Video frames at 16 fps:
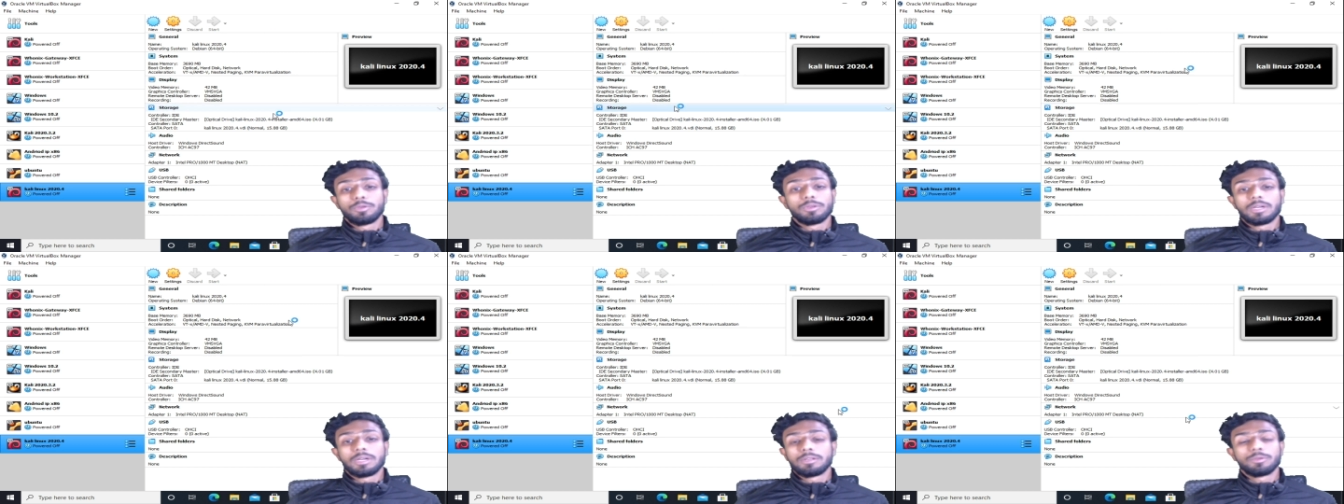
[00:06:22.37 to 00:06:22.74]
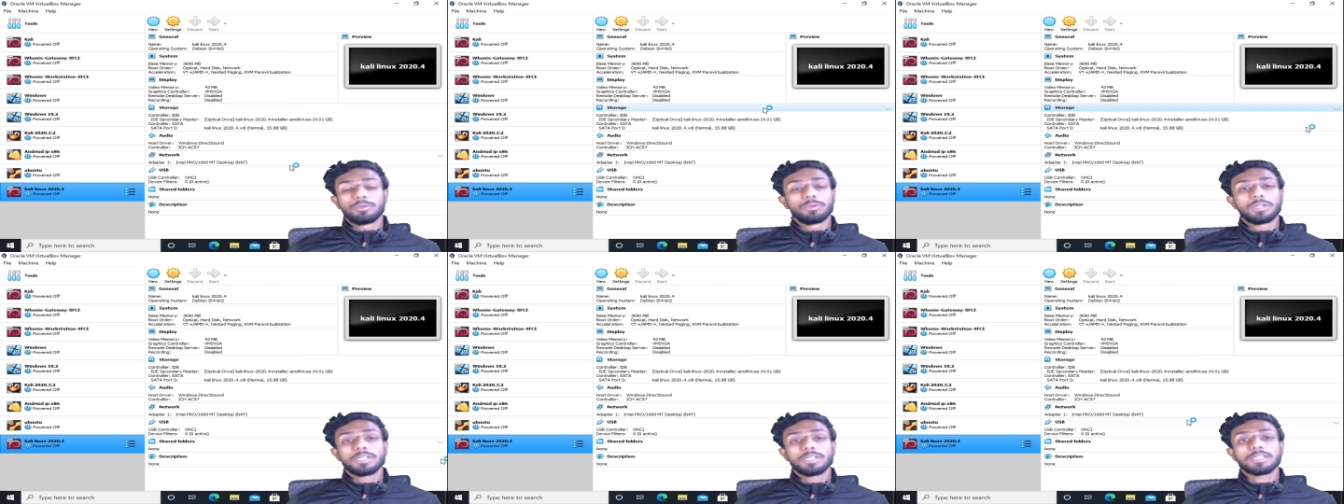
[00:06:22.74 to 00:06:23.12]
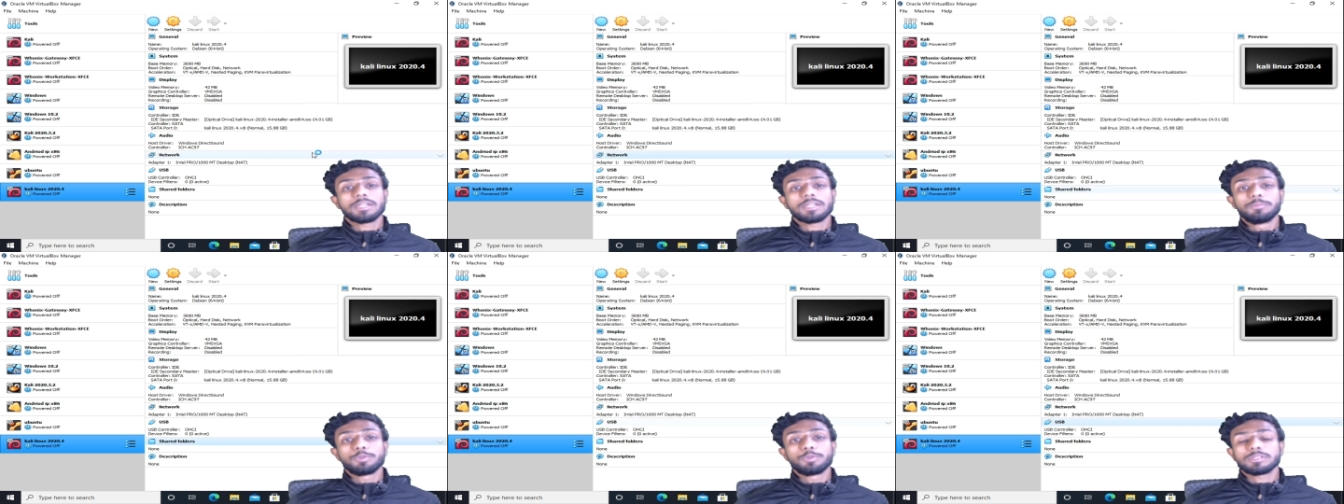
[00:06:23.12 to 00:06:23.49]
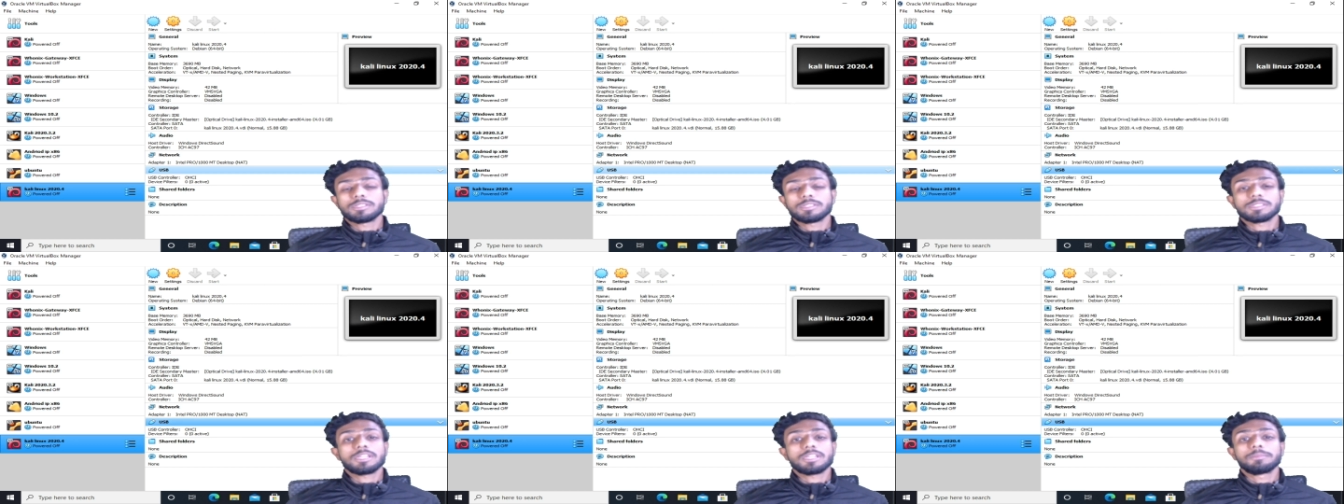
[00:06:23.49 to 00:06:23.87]
uh, loaded the computer
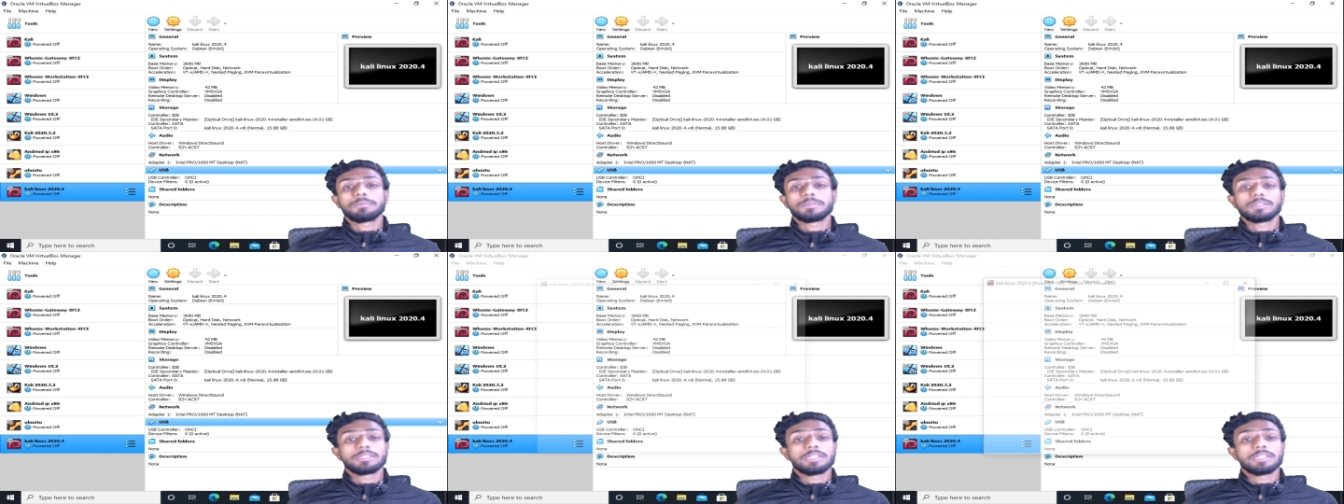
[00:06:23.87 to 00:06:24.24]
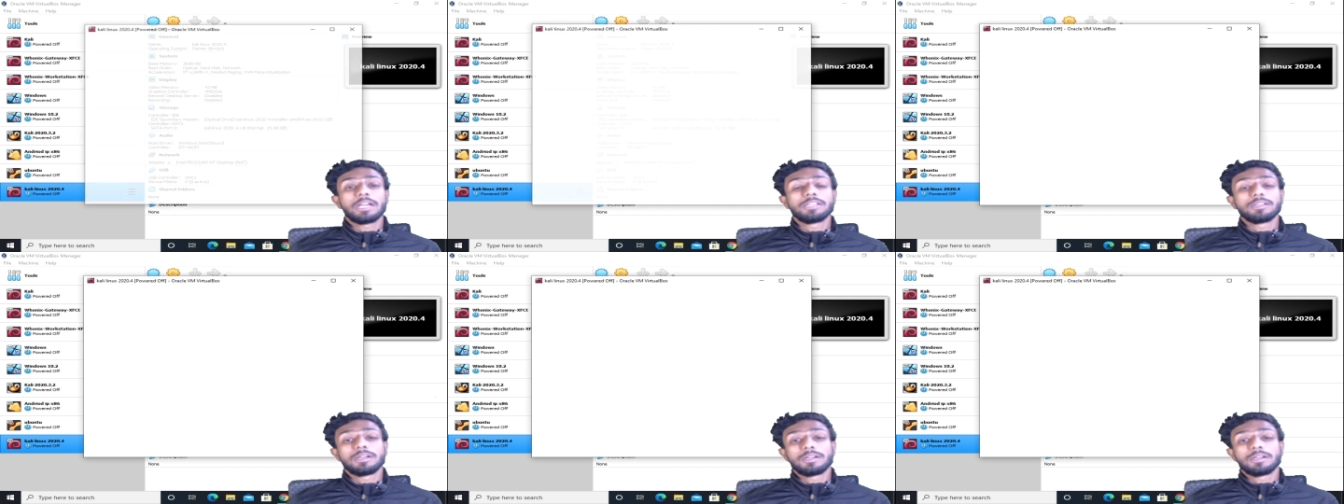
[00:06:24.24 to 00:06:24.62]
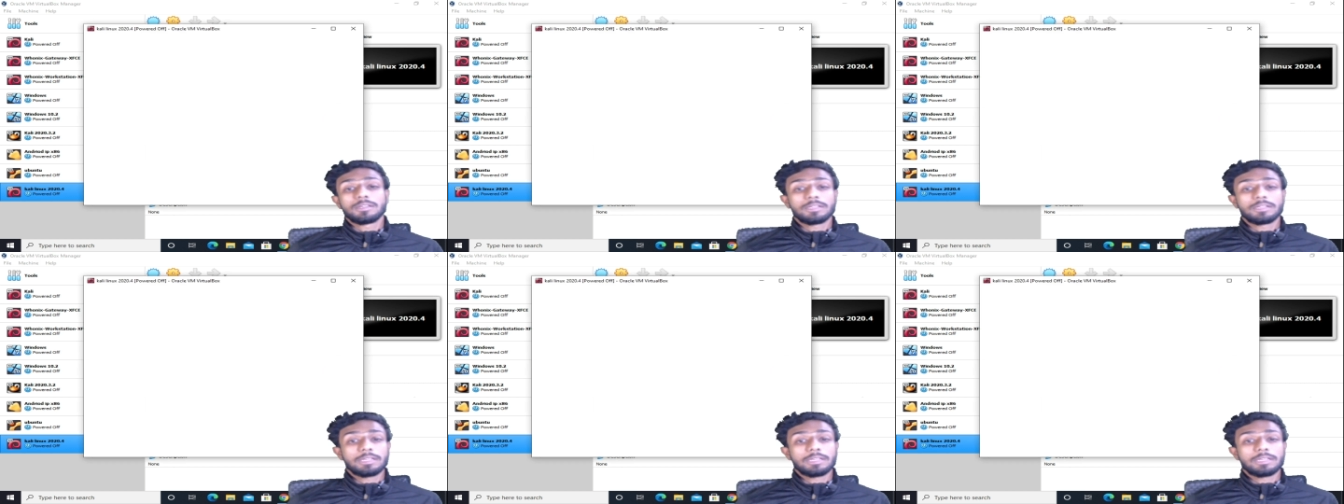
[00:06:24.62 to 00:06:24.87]
system uh,